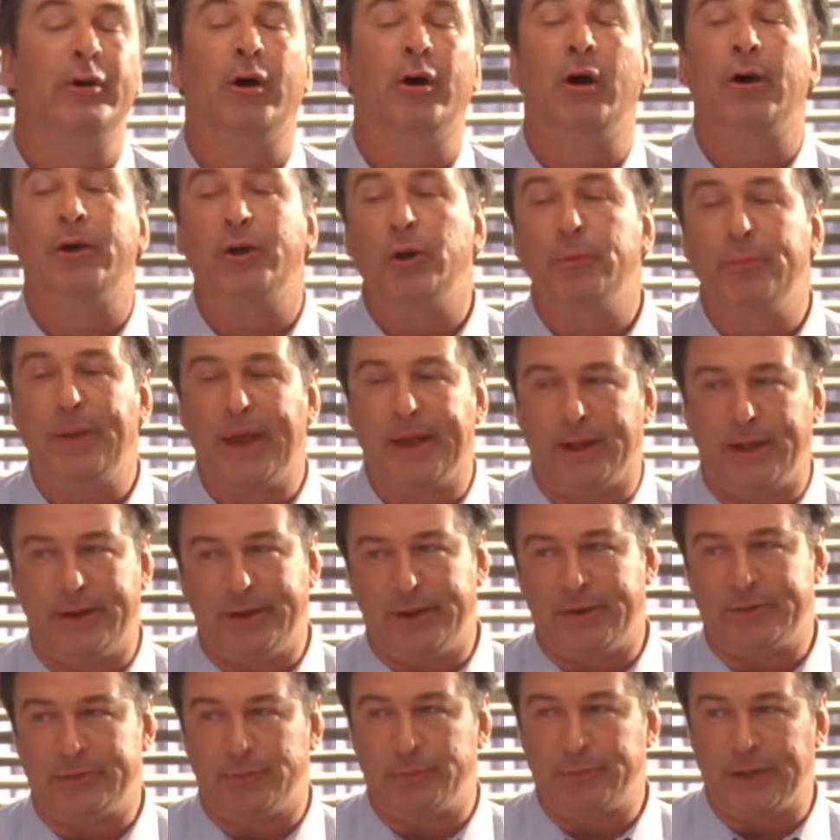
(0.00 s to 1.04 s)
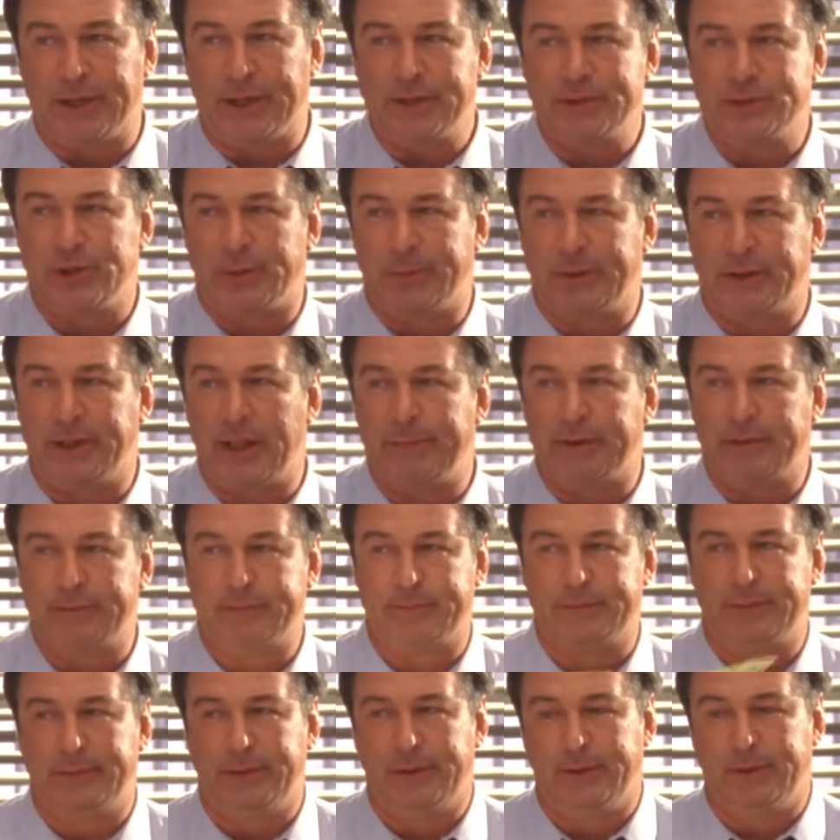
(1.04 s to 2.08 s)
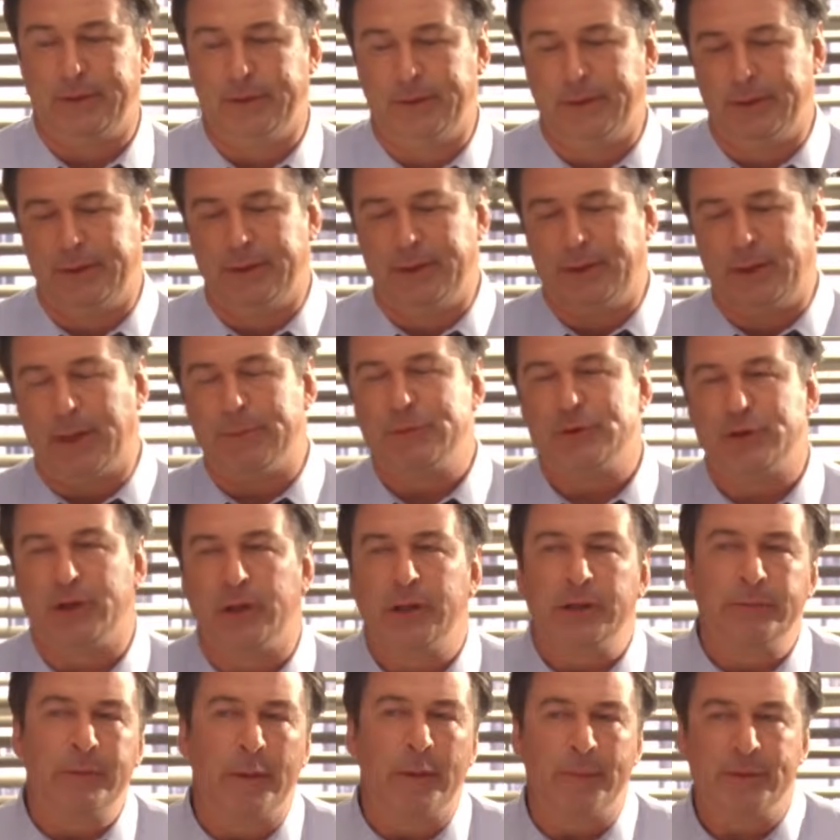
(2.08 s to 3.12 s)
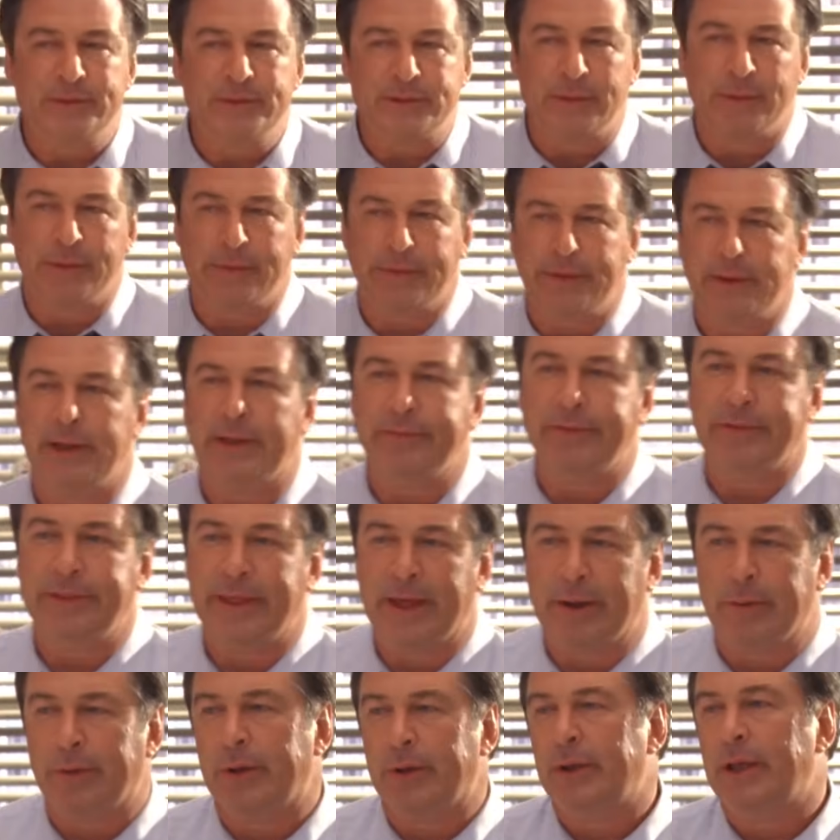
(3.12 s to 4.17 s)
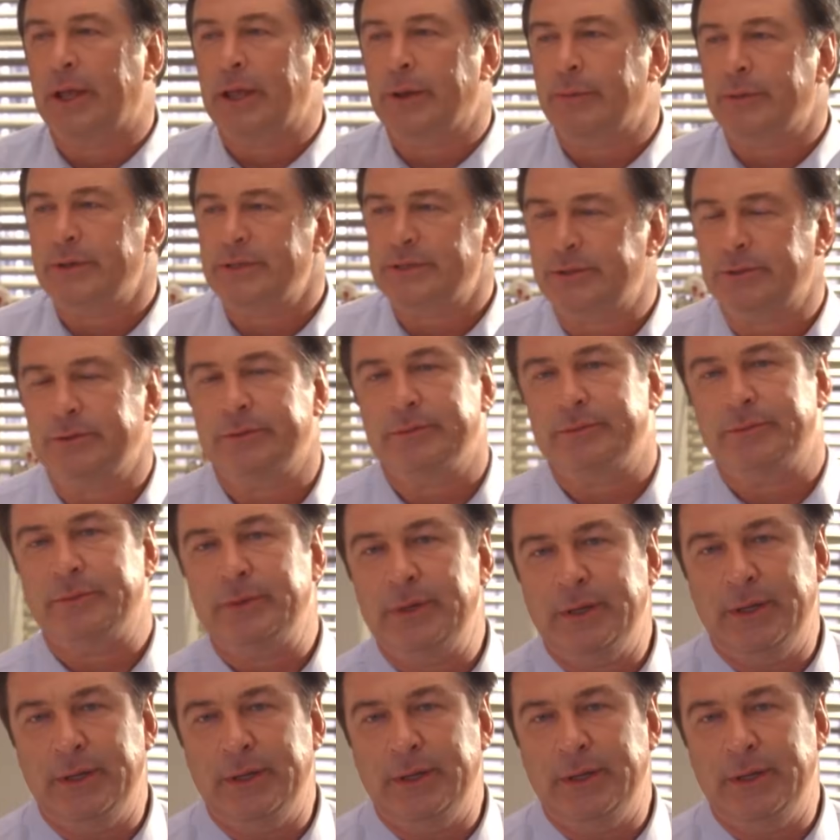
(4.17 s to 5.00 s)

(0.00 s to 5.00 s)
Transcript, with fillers: There are no bad ideas in brainstorming, Lemon. I'm sure I'll come up with something at the 11th hour. I always do.